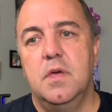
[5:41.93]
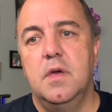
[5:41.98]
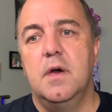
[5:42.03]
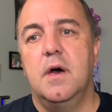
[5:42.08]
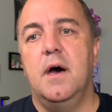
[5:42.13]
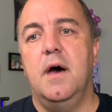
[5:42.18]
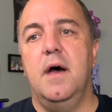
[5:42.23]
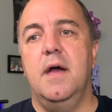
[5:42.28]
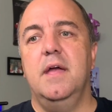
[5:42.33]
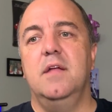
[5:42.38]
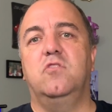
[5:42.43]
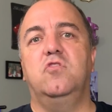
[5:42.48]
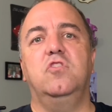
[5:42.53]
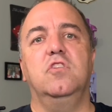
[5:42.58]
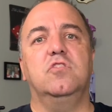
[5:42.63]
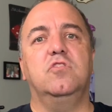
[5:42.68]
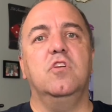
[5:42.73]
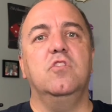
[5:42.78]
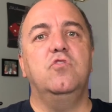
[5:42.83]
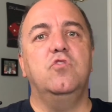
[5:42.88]
It's
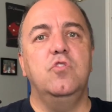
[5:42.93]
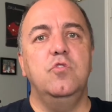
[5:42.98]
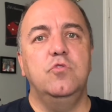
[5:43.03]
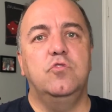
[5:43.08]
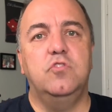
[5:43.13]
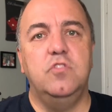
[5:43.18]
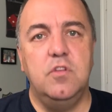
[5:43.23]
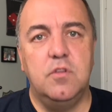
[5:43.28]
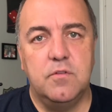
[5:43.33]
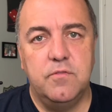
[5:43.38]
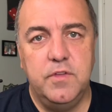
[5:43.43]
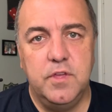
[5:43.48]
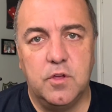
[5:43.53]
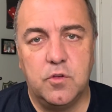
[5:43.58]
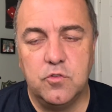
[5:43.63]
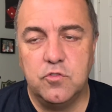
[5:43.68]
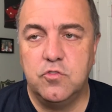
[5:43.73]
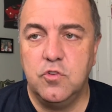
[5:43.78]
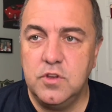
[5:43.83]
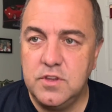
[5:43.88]
just a two-seater vehicle,
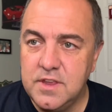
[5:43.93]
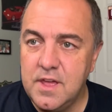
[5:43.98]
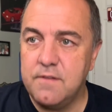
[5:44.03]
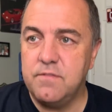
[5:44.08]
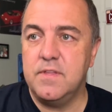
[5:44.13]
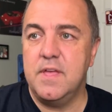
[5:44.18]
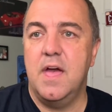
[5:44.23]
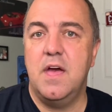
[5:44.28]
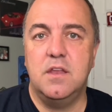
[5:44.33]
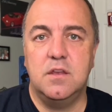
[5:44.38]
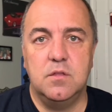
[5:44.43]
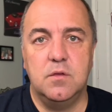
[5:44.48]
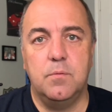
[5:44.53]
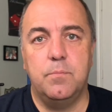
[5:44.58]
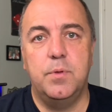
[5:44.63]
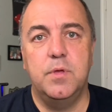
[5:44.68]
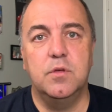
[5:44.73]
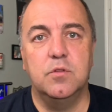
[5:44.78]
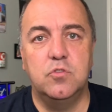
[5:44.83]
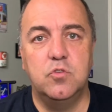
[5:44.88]
so it definitely had to
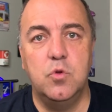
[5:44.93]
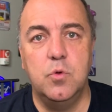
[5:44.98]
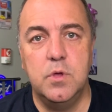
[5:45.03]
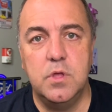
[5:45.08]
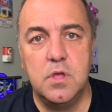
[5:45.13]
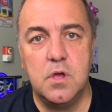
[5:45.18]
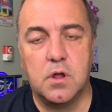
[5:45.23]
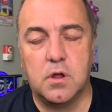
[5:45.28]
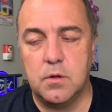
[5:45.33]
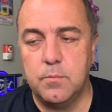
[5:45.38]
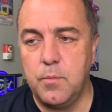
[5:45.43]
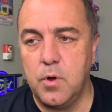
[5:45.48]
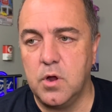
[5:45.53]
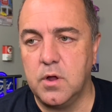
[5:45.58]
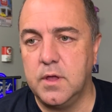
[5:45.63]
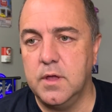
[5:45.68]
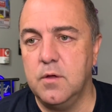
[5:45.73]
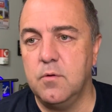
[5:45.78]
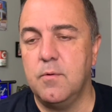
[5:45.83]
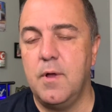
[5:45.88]
appeal to a younger
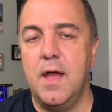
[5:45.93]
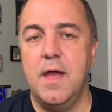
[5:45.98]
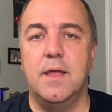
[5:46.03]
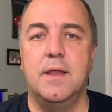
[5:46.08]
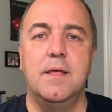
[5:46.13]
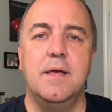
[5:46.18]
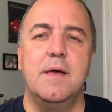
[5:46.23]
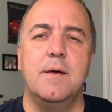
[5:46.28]
market, right?